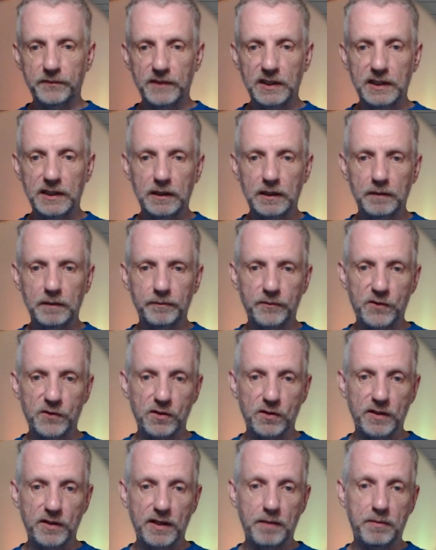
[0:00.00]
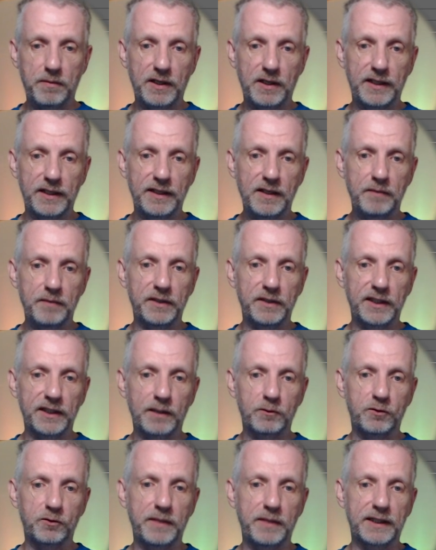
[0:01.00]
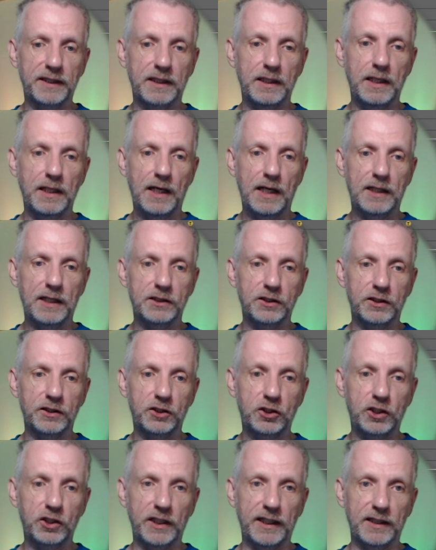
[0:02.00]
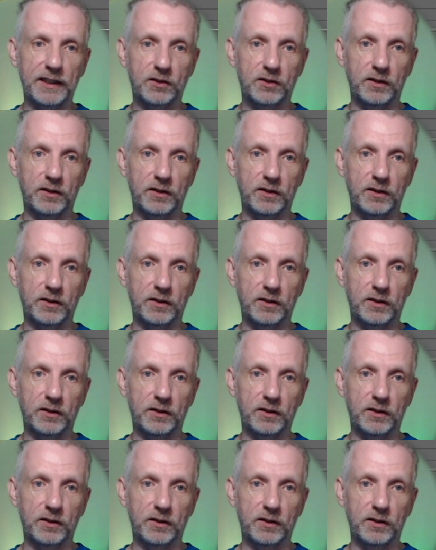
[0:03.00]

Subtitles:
a little, so thereby being able to make a larger change.